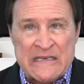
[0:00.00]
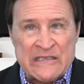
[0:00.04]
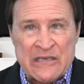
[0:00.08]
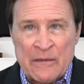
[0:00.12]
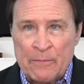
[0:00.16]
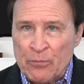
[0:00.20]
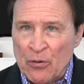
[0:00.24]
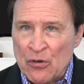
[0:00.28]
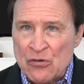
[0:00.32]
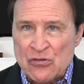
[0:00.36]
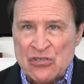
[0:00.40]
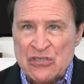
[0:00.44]
as
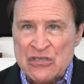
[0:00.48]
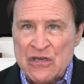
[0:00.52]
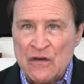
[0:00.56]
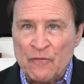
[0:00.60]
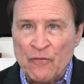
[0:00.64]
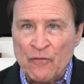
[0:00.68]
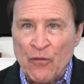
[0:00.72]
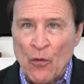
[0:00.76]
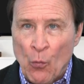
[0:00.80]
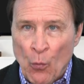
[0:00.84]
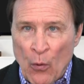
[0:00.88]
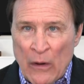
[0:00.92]
a
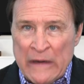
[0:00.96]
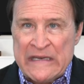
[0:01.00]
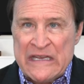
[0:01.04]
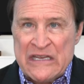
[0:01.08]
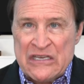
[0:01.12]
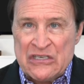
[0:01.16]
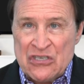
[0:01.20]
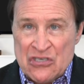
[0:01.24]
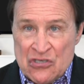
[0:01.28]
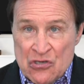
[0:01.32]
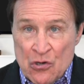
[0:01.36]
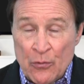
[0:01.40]
person for what
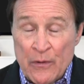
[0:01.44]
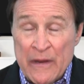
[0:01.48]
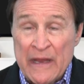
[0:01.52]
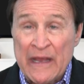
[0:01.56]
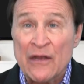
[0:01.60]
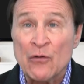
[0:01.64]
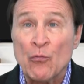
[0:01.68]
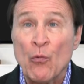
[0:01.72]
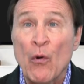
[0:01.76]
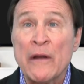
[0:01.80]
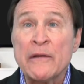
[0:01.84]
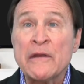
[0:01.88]
he's
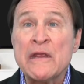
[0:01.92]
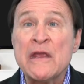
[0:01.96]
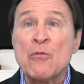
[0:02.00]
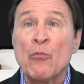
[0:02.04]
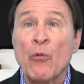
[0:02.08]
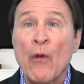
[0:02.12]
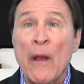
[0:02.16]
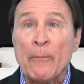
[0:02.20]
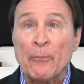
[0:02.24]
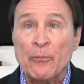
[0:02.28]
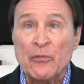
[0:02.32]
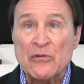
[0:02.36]
doing and what he
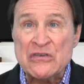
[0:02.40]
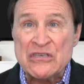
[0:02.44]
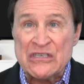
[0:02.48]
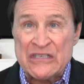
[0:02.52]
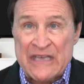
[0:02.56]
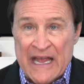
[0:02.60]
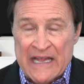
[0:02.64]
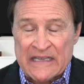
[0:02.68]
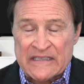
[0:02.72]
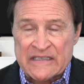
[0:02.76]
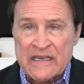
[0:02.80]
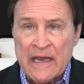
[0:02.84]

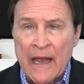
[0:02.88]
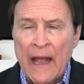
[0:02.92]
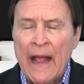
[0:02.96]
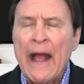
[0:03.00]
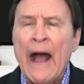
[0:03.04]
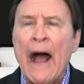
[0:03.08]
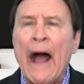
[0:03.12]
represents.